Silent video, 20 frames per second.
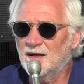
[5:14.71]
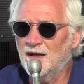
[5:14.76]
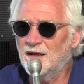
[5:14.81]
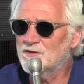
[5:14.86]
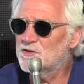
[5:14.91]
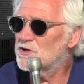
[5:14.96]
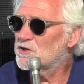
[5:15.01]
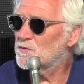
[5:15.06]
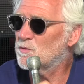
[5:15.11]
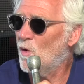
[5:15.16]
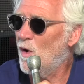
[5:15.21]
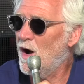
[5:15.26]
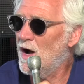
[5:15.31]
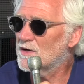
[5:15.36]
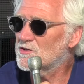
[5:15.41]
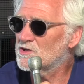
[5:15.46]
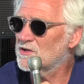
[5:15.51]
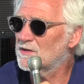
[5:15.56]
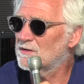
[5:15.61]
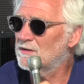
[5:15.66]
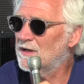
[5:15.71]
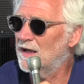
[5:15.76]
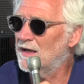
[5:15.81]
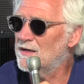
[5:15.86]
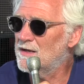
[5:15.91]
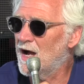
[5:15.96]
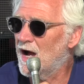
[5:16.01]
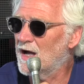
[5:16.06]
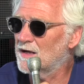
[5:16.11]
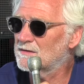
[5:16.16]
and just watch and, mm-hmm.
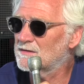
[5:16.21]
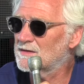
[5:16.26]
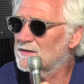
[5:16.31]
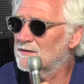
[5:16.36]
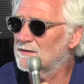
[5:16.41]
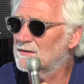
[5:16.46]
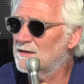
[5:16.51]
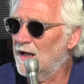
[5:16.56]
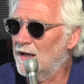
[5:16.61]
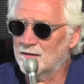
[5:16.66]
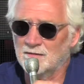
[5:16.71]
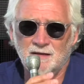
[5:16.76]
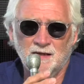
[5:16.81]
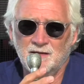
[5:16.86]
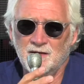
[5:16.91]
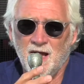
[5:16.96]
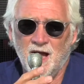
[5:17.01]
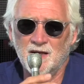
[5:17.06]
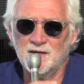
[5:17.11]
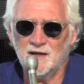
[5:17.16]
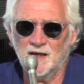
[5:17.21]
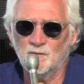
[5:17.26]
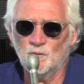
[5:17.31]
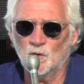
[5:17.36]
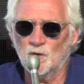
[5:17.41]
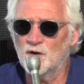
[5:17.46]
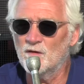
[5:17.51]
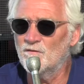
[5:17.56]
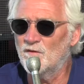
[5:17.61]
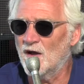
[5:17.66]
and not uh, and, and not
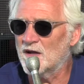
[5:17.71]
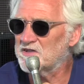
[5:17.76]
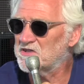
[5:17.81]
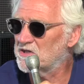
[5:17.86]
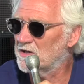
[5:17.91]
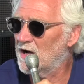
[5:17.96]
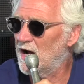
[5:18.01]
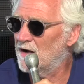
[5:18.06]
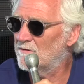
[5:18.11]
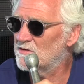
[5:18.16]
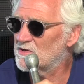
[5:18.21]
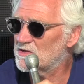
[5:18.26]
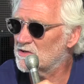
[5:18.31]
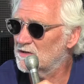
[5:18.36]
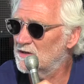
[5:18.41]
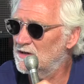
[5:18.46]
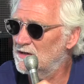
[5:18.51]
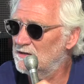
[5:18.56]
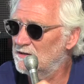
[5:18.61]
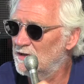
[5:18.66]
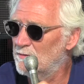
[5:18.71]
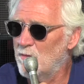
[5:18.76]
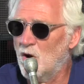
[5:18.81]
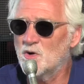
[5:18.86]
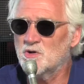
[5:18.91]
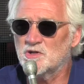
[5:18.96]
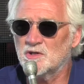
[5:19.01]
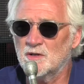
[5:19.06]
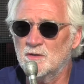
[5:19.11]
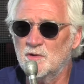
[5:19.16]
we're invested obviously
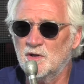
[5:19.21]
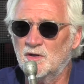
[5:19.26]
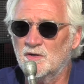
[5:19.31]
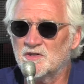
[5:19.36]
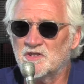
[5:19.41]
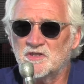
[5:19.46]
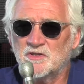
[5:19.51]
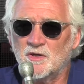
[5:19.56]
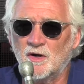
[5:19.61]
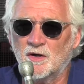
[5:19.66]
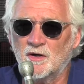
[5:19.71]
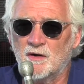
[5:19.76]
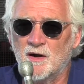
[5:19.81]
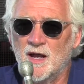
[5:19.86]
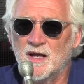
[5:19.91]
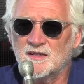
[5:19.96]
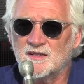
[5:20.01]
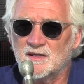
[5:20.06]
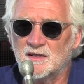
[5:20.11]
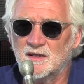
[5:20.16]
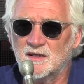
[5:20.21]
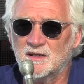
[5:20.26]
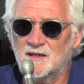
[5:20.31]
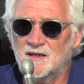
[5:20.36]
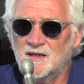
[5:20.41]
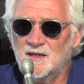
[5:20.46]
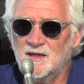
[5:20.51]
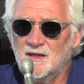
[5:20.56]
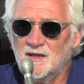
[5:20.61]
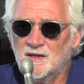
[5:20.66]
emotionally because it's our grandson.
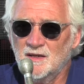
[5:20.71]
Sure.